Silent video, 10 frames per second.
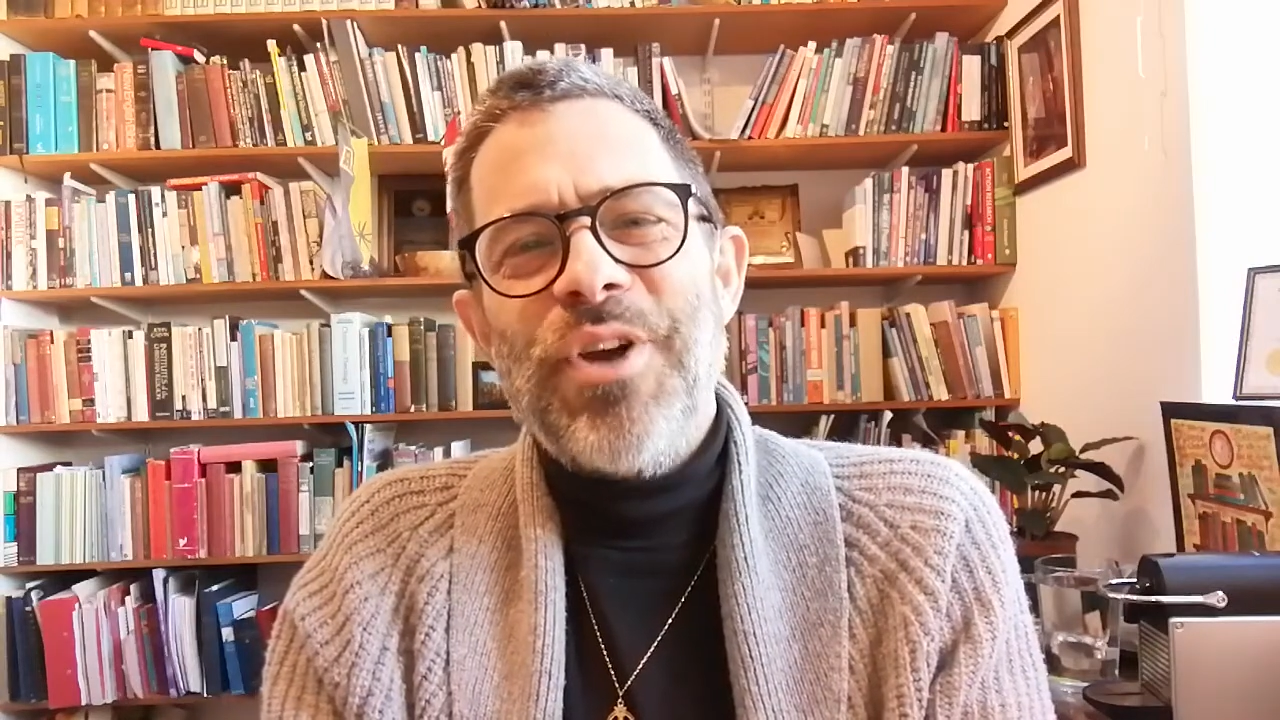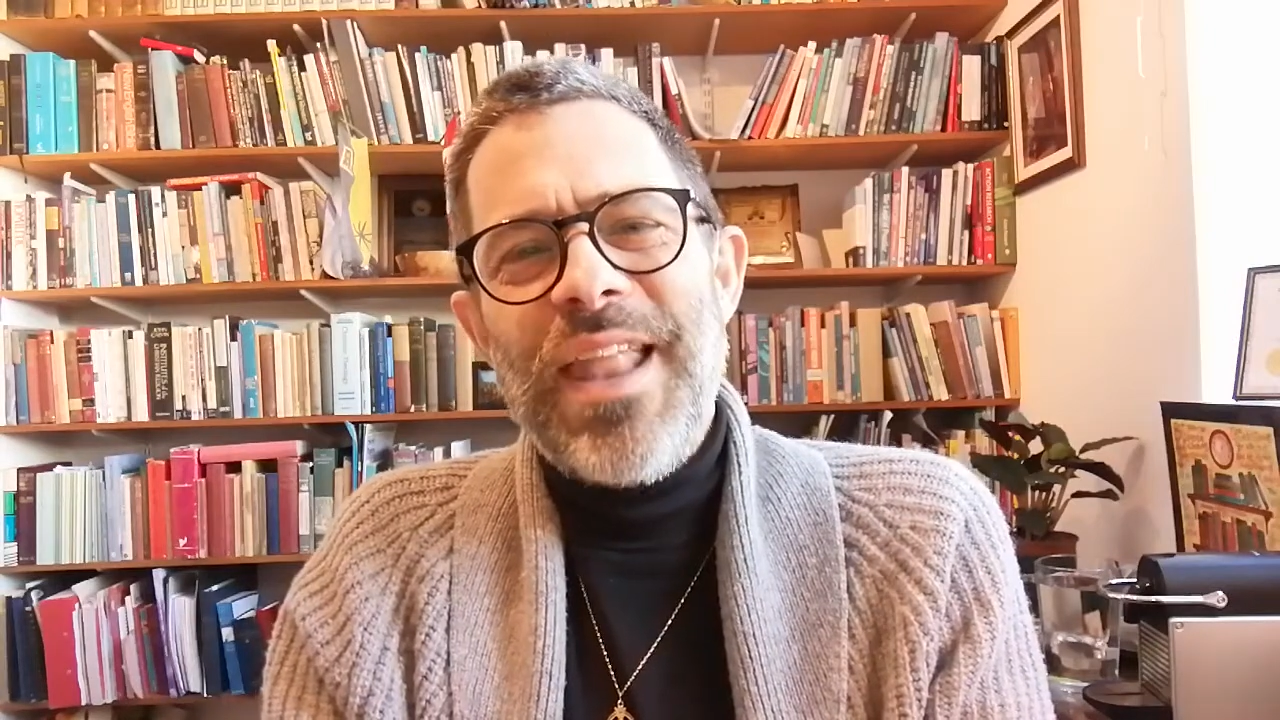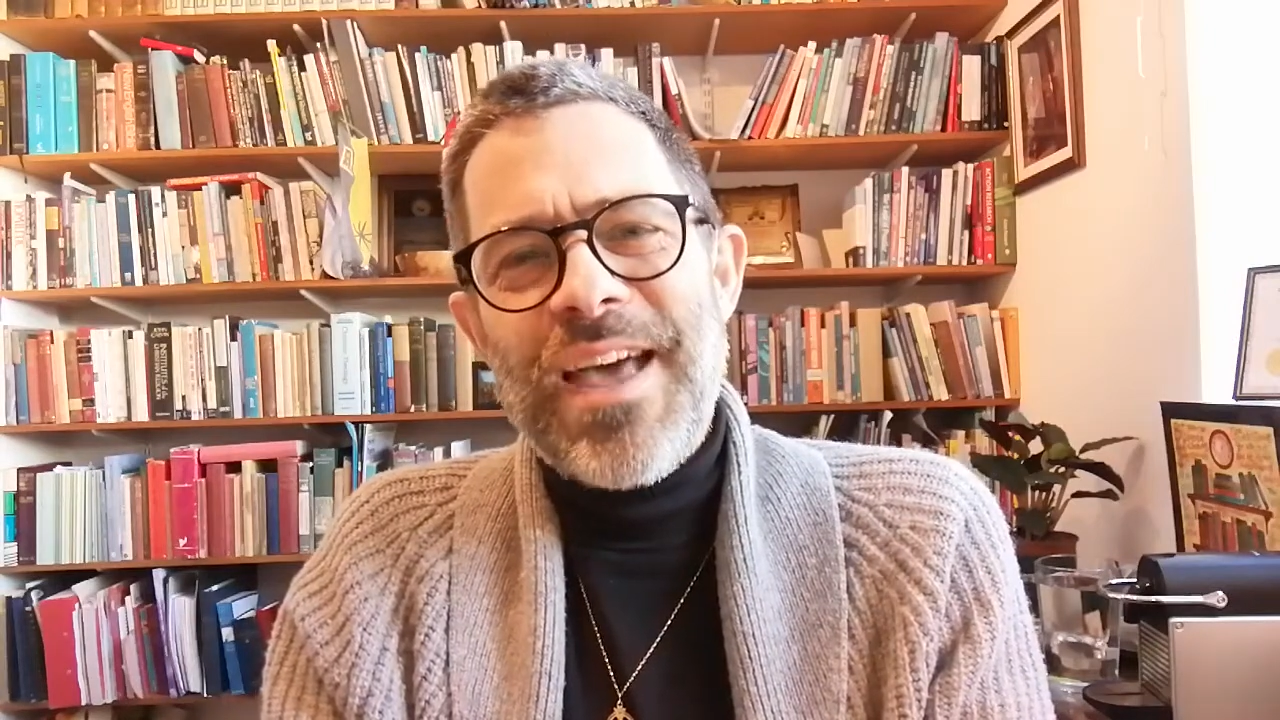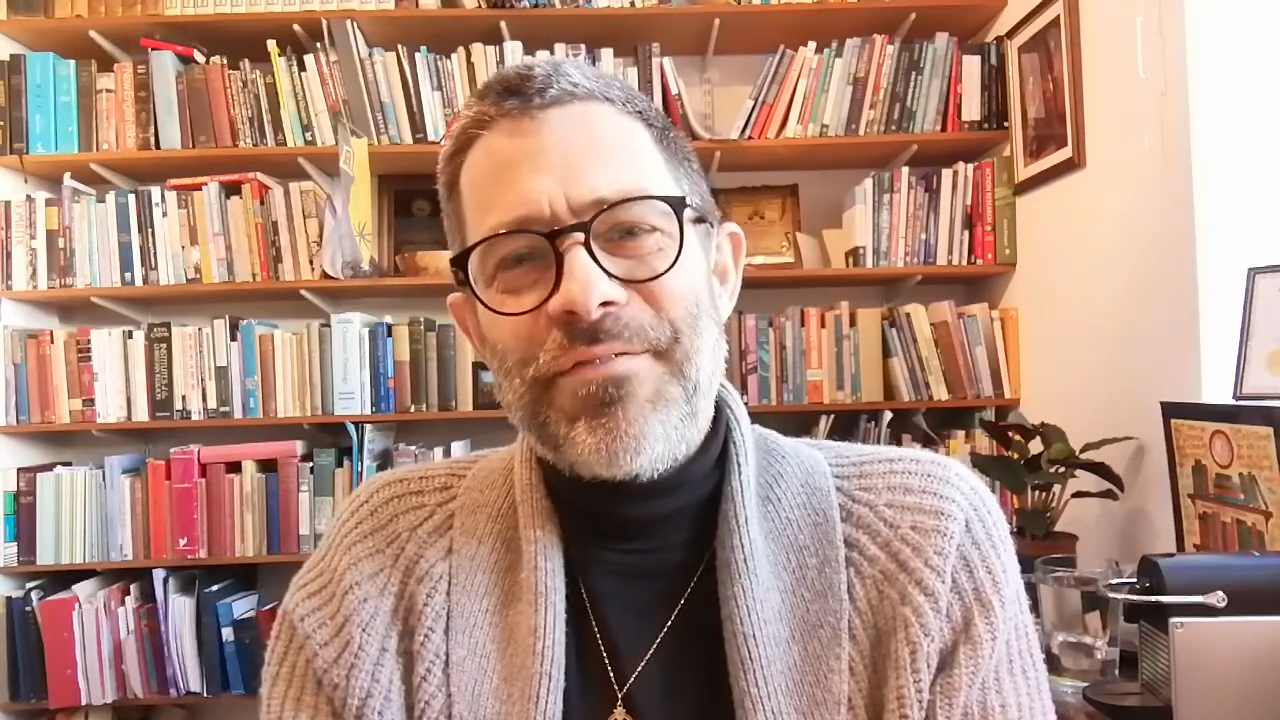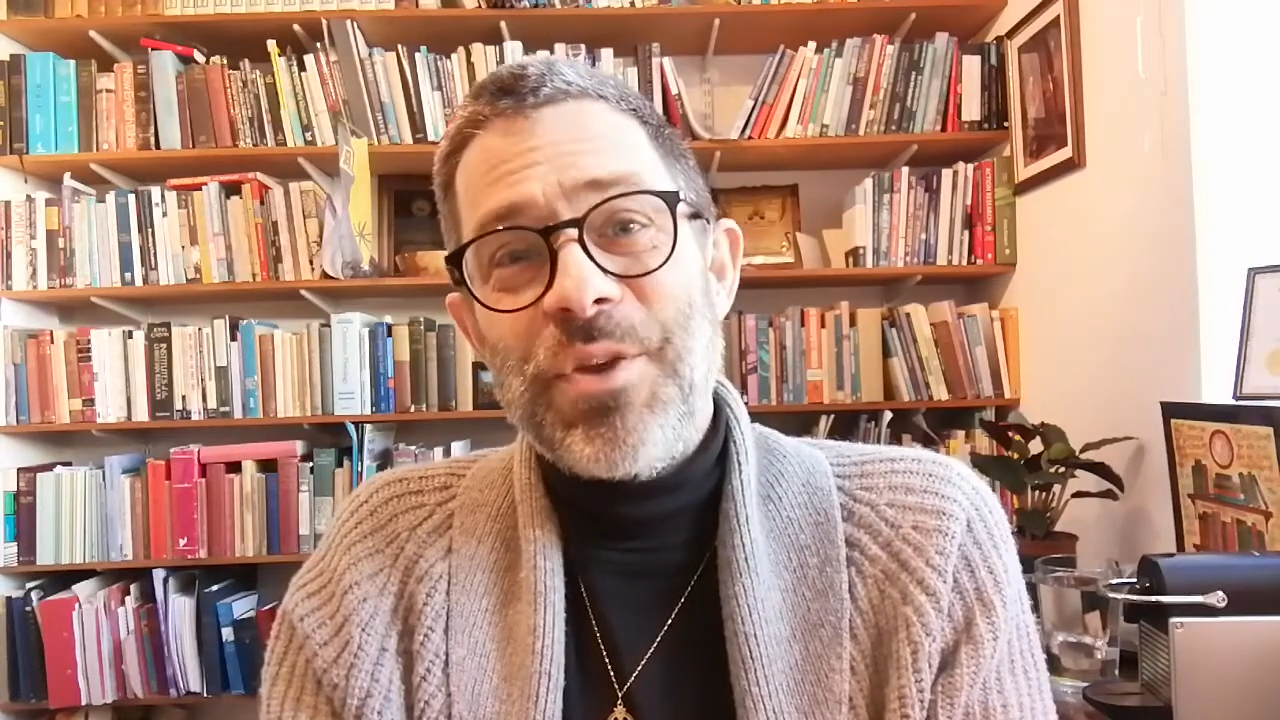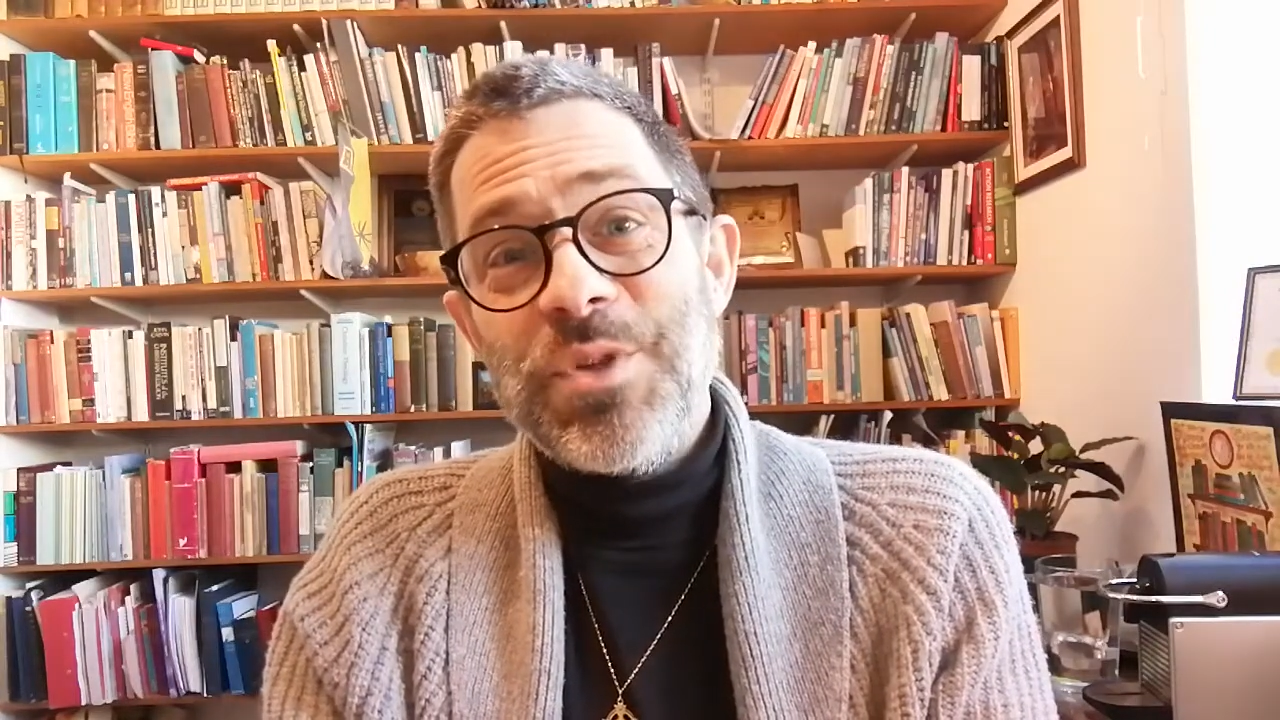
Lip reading: your left